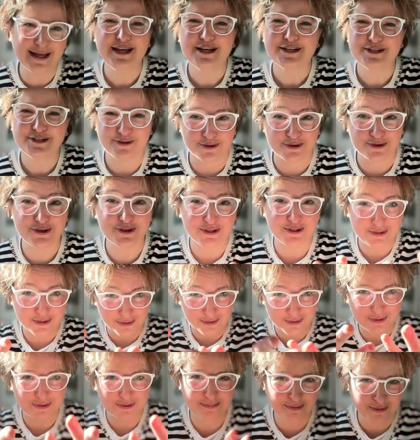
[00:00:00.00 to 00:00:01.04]
social
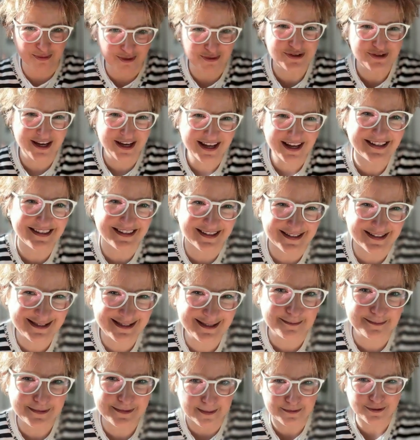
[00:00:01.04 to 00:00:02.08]
circus project, the
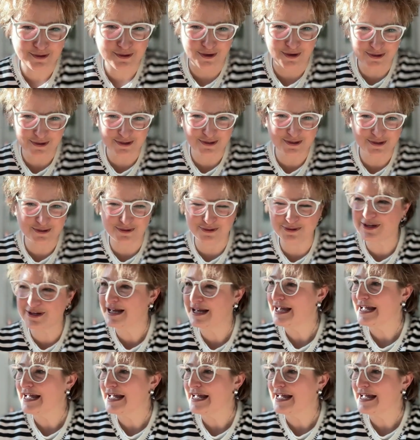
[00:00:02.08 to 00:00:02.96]
Zips Up Circus School.